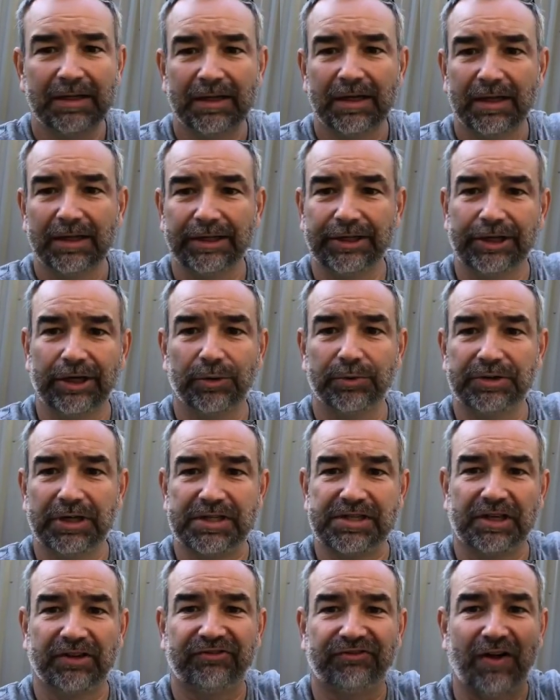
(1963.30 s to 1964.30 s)
you know,
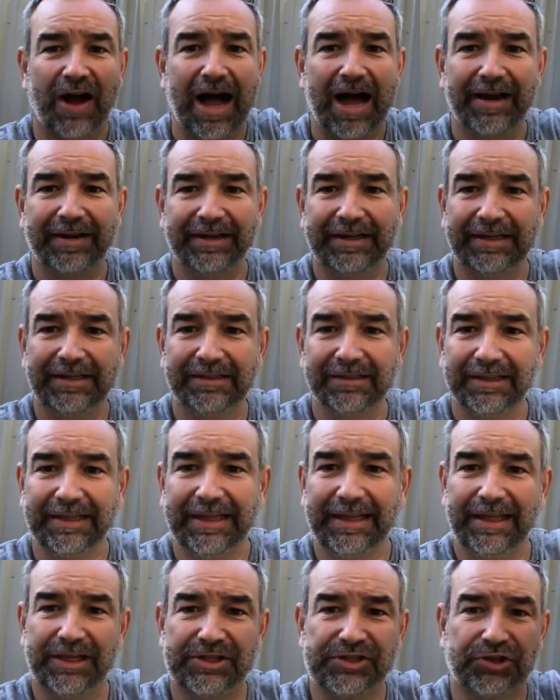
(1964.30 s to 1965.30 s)
doesn't find any
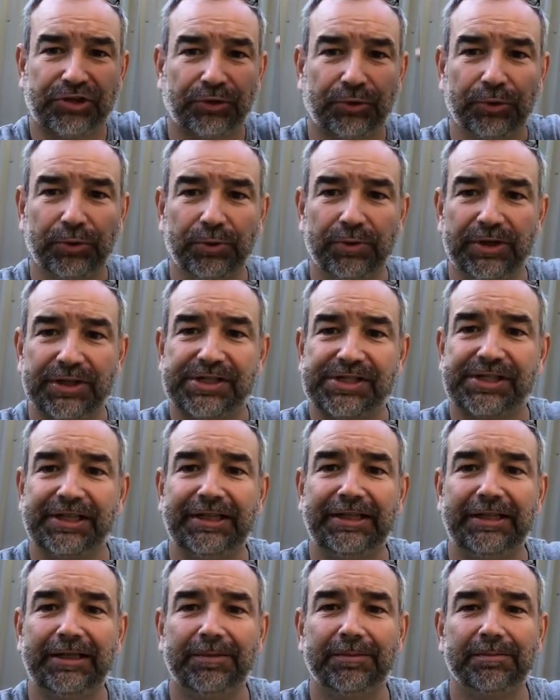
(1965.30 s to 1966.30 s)
leaks through the
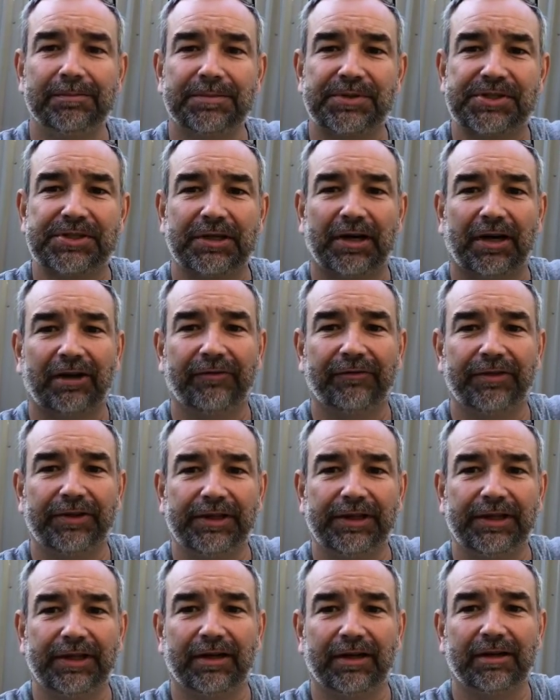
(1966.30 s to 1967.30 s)
seams of
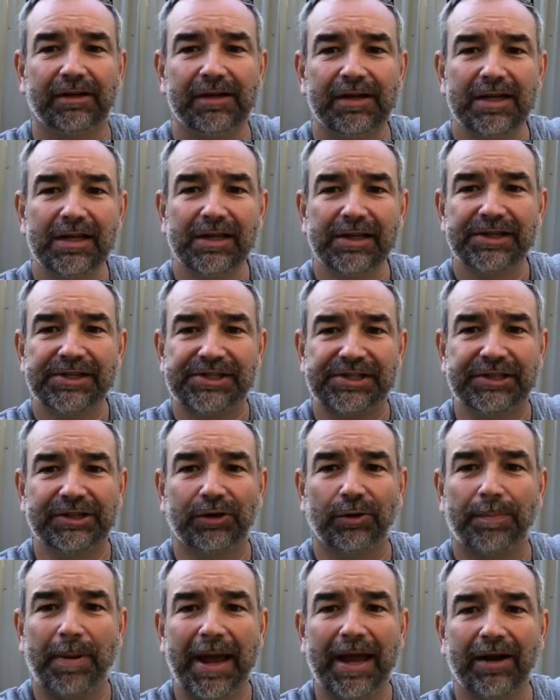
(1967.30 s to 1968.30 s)
the
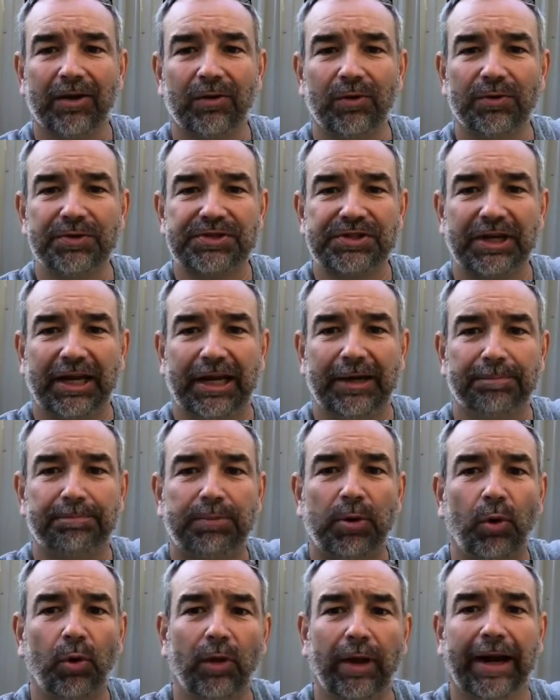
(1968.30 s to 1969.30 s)
steel panels and
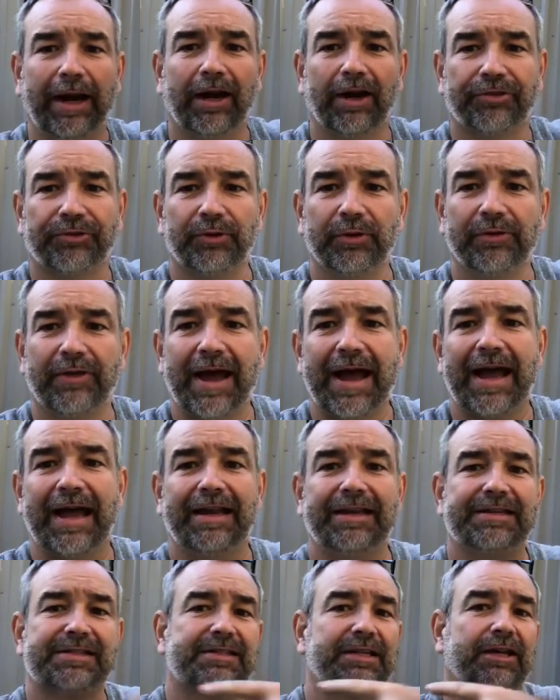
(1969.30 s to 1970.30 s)
pull air through
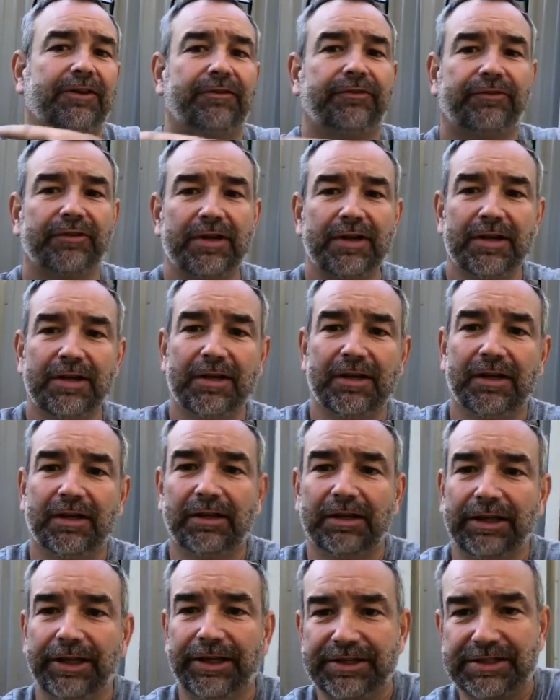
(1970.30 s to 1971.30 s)
that instead of
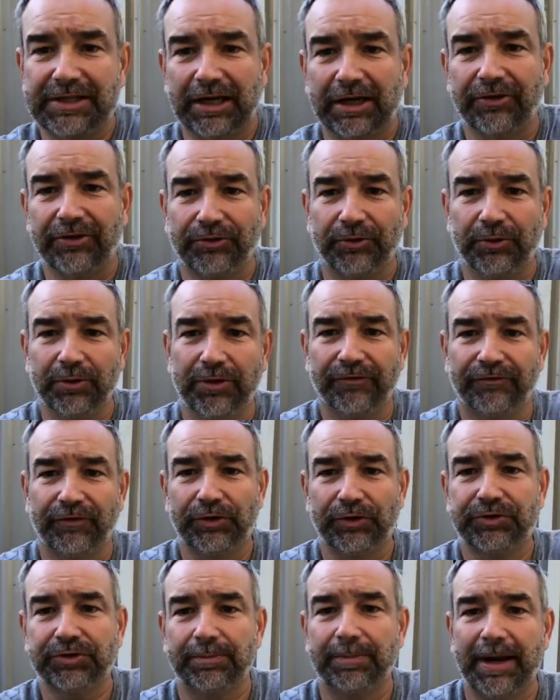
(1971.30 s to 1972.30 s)
through the
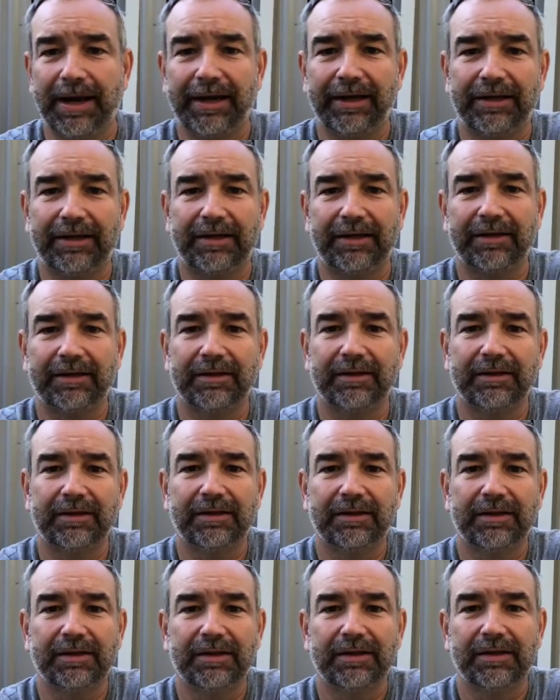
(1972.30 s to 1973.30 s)
filter bank.
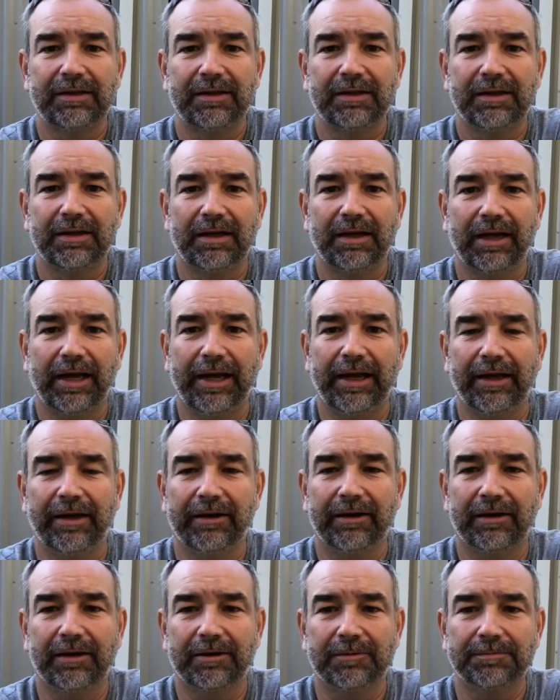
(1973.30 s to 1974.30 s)
And
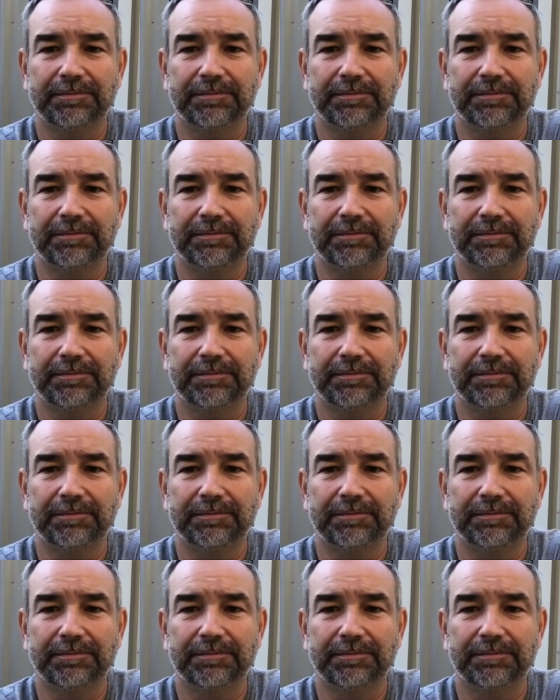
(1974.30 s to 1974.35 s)
oh